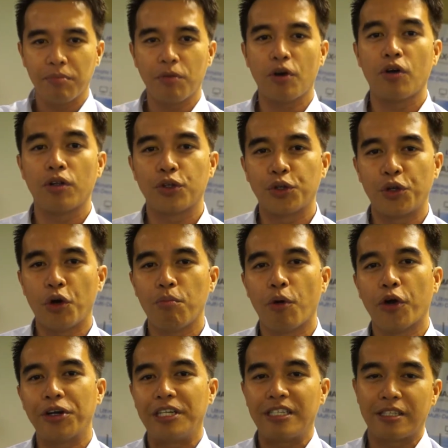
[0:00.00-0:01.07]
to know
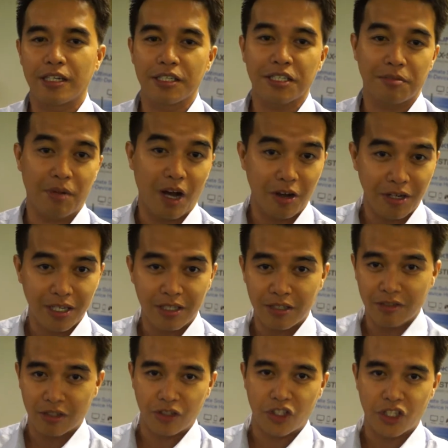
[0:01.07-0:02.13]
more details about it, you
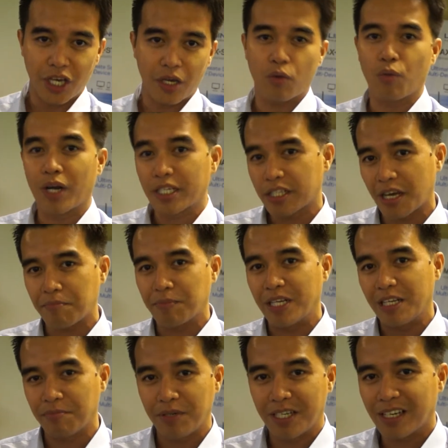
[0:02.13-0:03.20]
could check What's Up
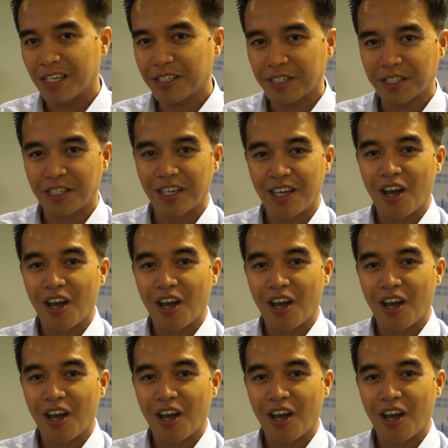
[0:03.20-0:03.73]
Pilipinas,